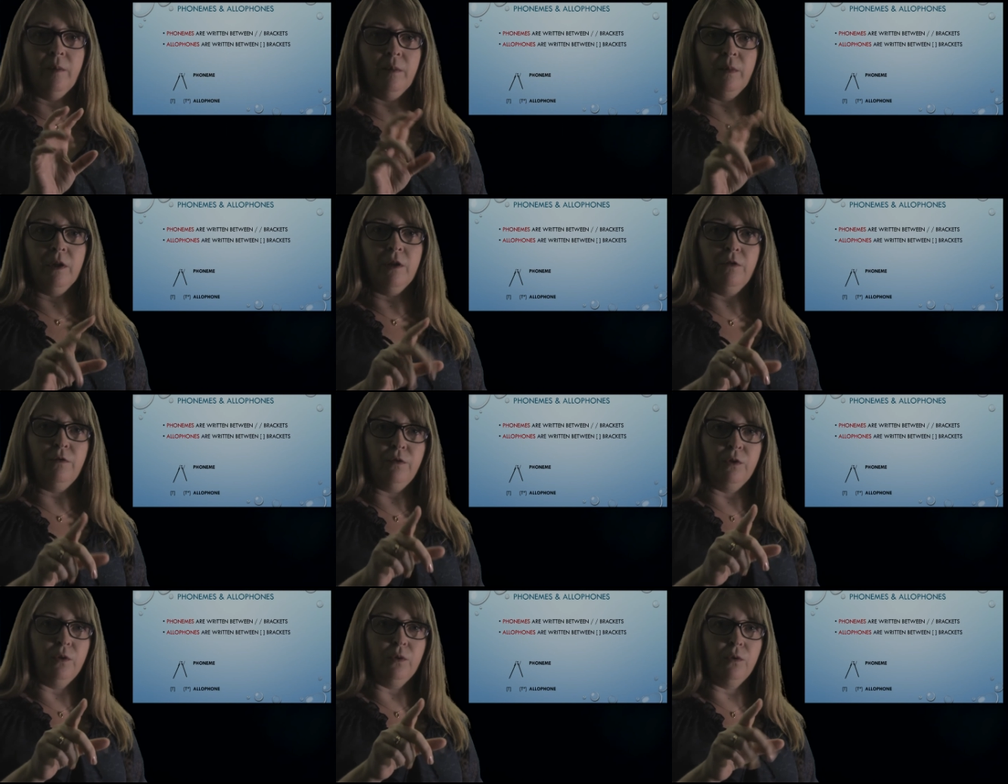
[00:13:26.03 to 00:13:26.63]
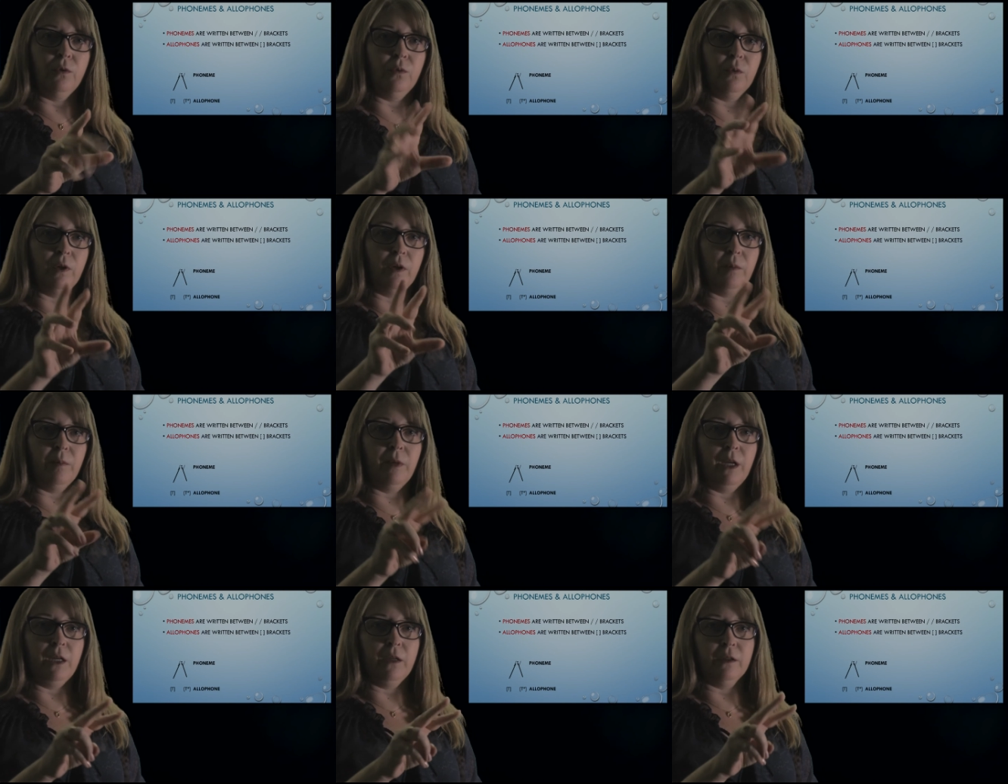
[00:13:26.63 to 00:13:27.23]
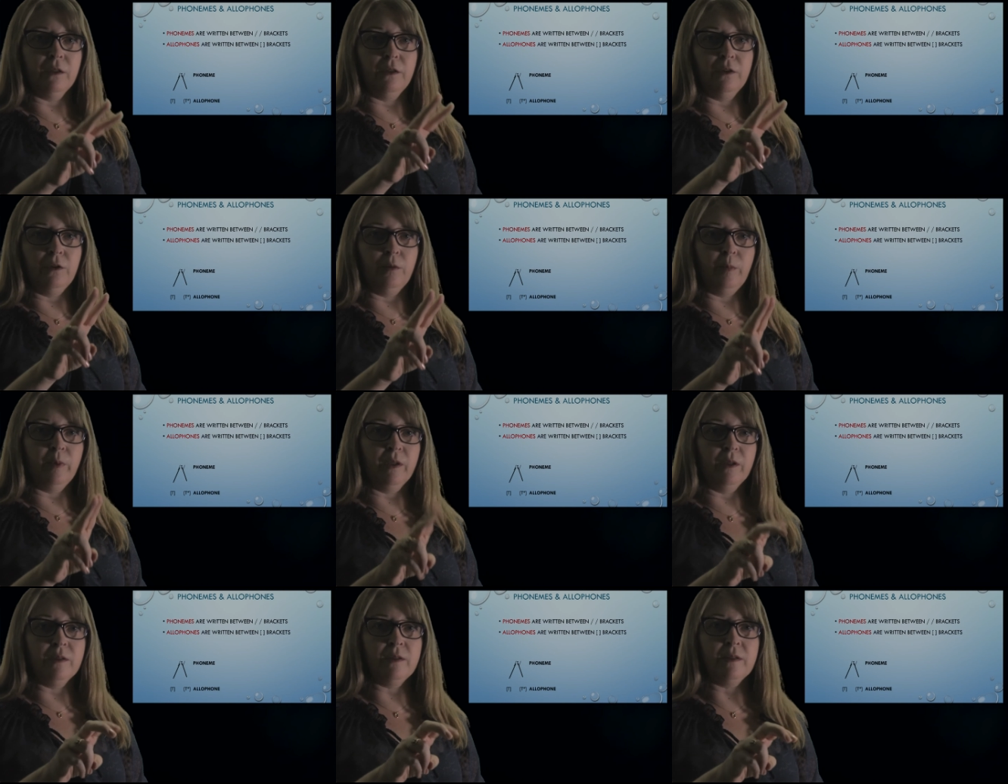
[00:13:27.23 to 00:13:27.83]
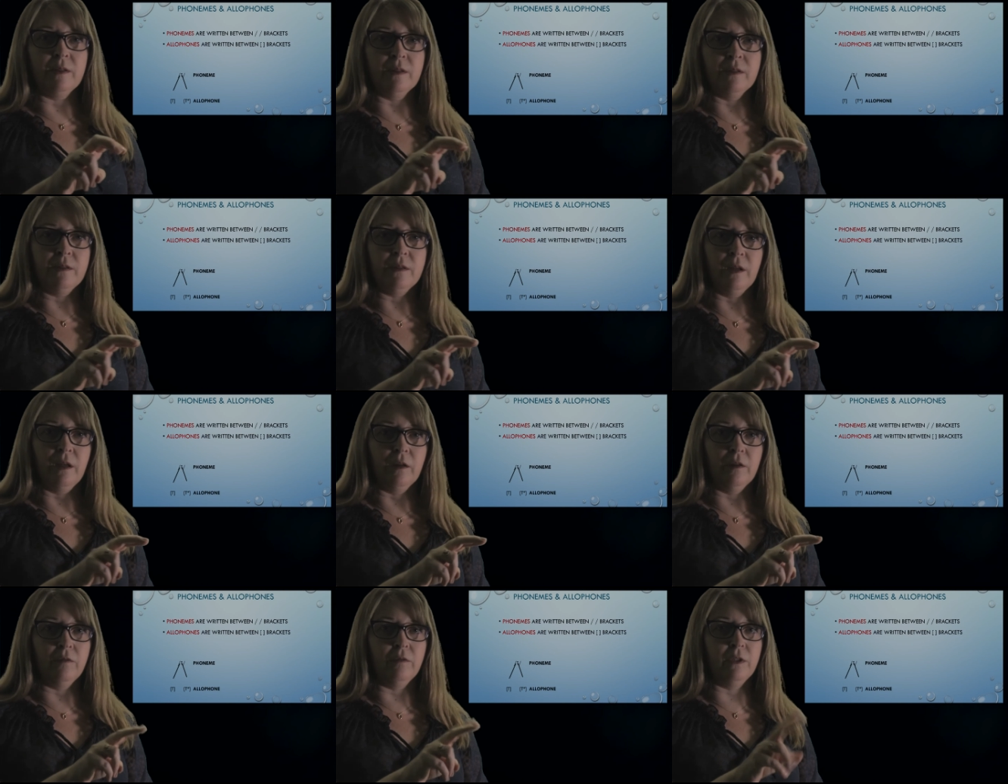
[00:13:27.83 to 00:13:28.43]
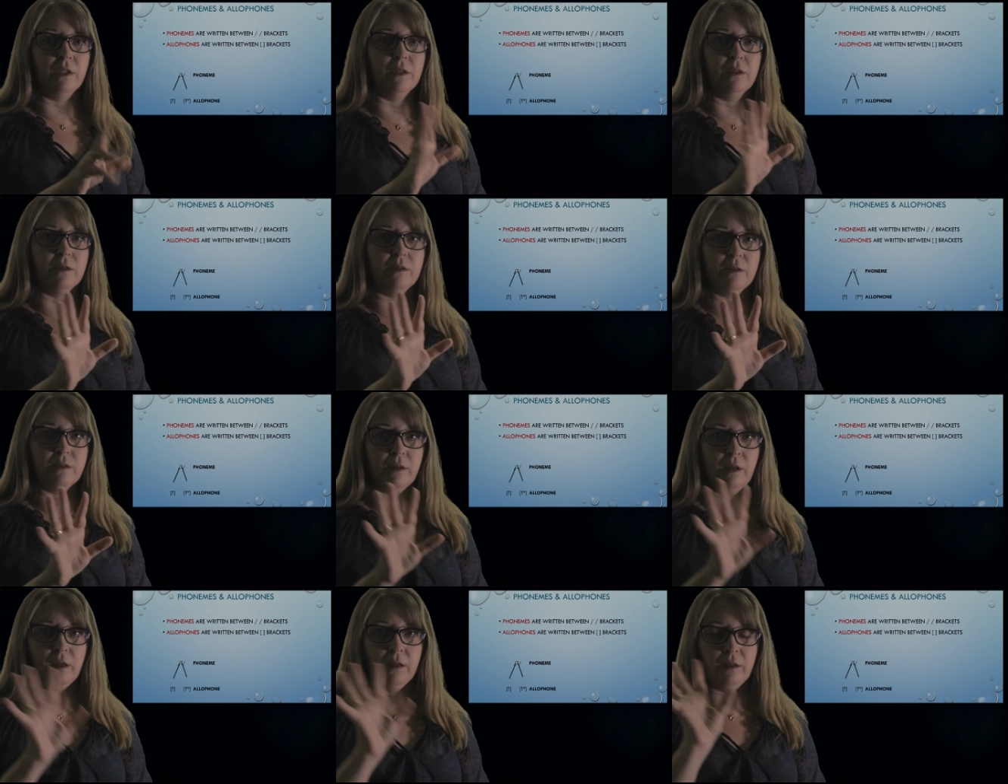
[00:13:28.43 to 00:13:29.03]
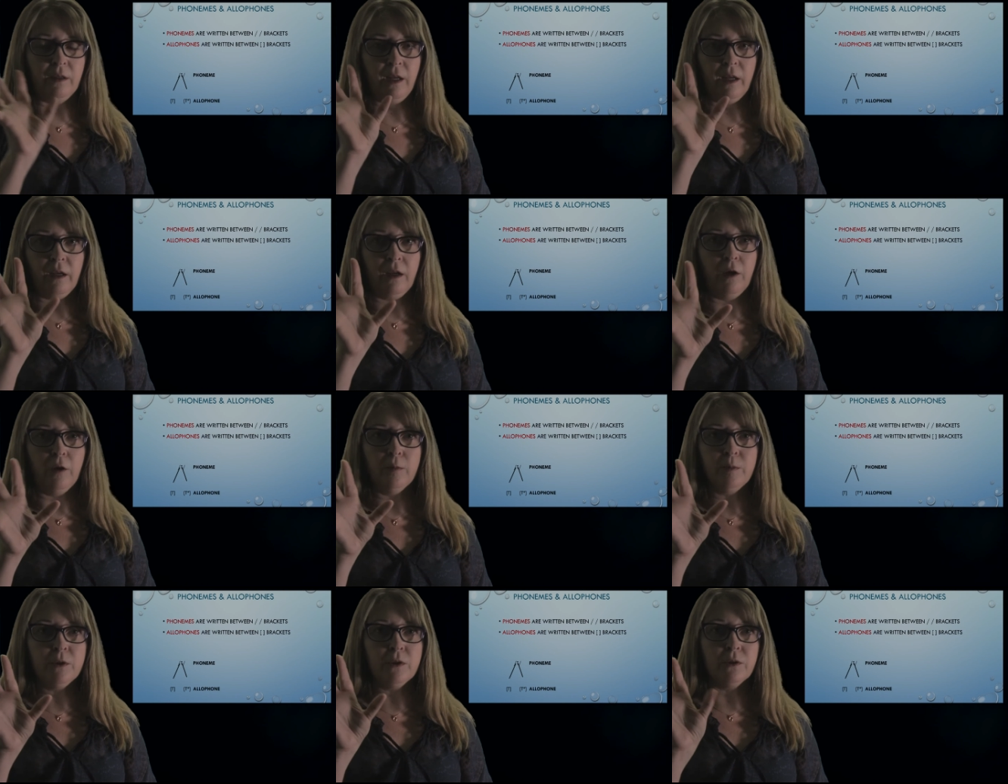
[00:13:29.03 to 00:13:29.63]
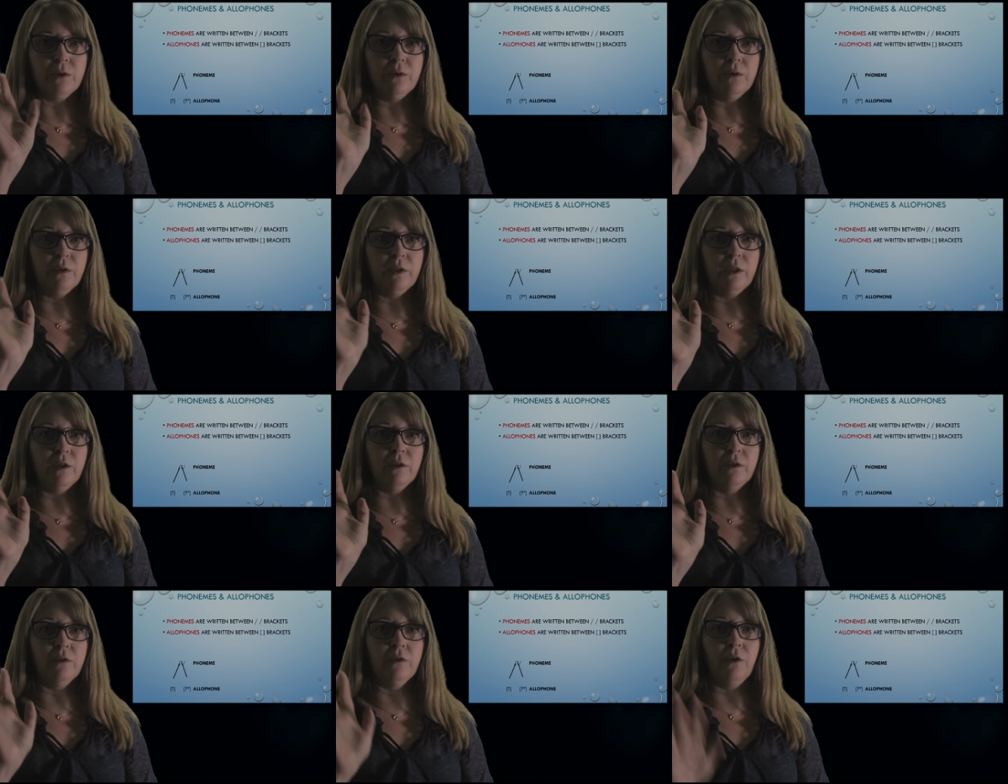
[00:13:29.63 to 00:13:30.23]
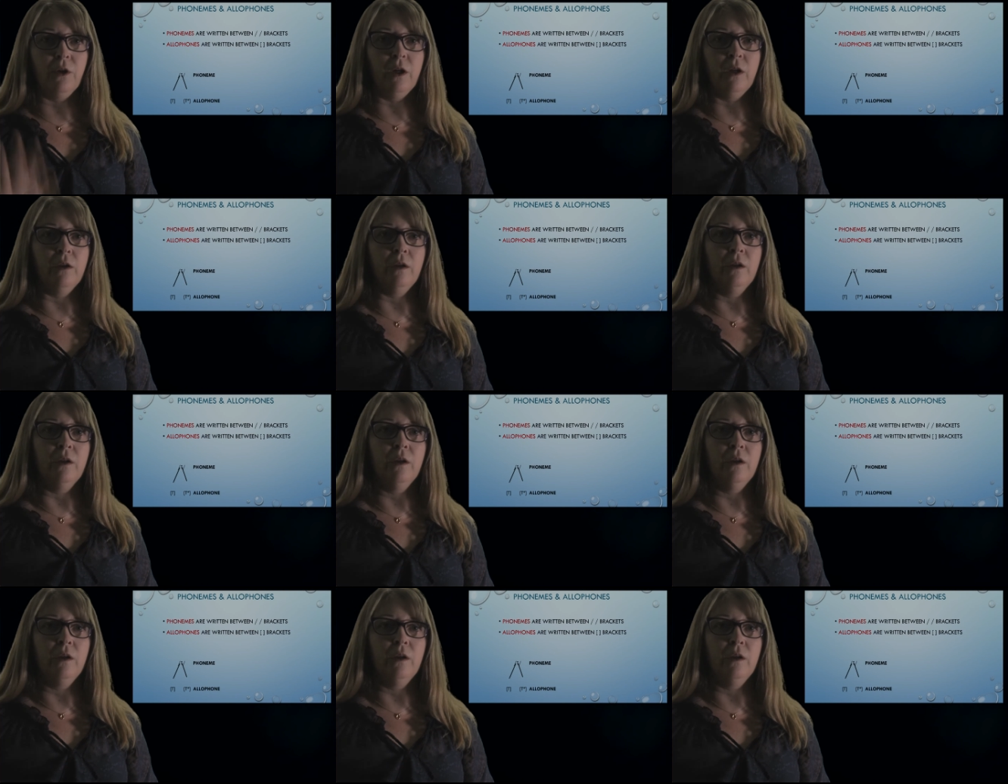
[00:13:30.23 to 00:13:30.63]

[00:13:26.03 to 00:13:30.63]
if you want to make a little bit of sense out of this and that helps you, then great.